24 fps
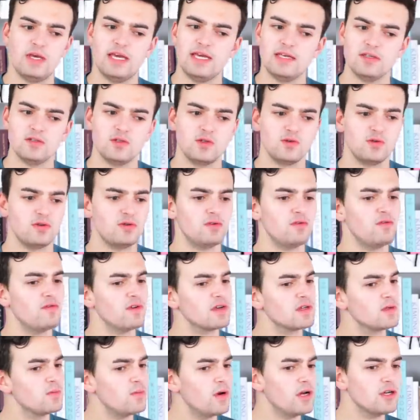his sort of
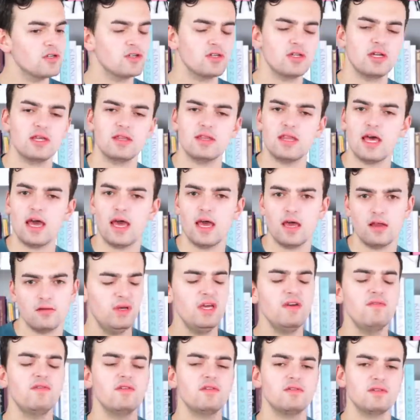expression at that
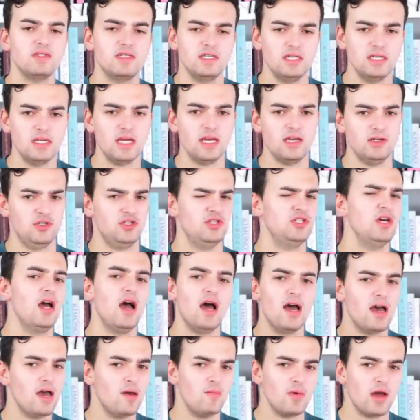pivotal teenage
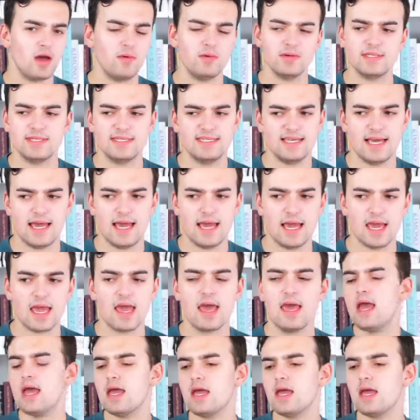time, I would say.